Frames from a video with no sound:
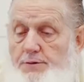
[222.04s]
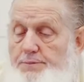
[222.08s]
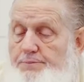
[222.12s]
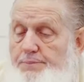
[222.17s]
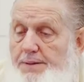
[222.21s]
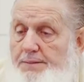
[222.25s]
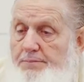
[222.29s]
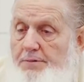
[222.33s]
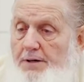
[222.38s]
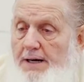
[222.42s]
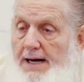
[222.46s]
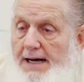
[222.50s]
when
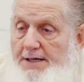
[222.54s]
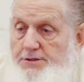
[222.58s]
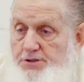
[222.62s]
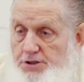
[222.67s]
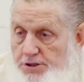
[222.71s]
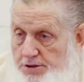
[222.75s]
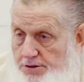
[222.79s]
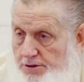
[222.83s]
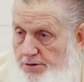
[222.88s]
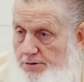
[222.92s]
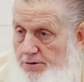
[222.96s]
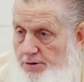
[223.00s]
people
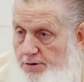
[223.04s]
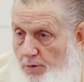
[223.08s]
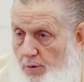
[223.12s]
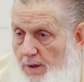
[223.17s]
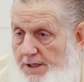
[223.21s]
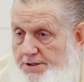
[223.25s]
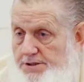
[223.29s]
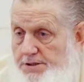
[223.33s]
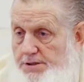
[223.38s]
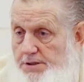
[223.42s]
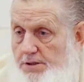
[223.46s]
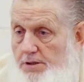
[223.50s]
ask you the
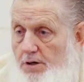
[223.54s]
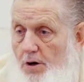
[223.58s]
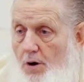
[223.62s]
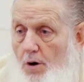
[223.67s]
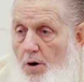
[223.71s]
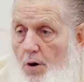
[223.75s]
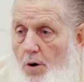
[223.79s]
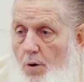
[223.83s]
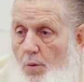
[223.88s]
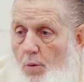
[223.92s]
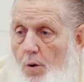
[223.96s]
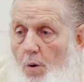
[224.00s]
question,
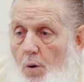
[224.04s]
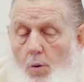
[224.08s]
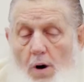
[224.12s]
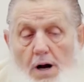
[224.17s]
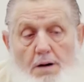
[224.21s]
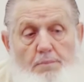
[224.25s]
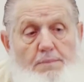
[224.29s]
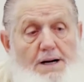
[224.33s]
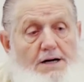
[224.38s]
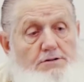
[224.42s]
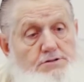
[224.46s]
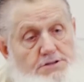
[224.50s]
well,
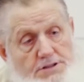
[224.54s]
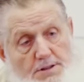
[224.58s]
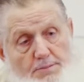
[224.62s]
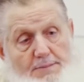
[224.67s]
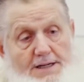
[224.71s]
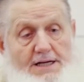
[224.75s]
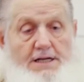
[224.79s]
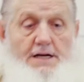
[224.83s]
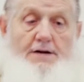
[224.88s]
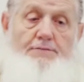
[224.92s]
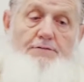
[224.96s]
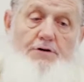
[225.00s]
what about
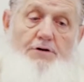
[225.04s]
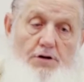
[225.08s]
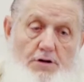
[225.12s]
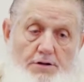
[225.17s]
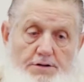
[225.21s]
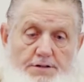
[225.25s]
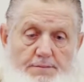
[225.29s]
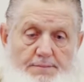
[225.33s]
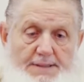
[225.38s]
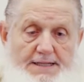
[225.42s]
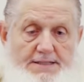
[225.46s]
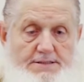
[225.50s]
somebody that never
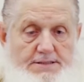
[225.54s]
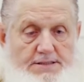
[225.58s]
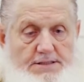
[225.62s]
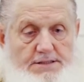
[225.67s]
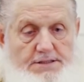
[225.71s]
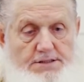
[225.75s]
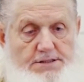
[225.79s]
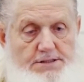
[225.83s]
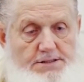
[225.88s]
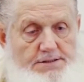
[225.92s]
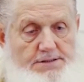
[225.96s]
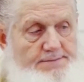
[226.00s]
heard the
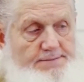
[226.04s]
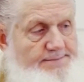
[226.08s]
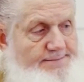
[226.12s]
message?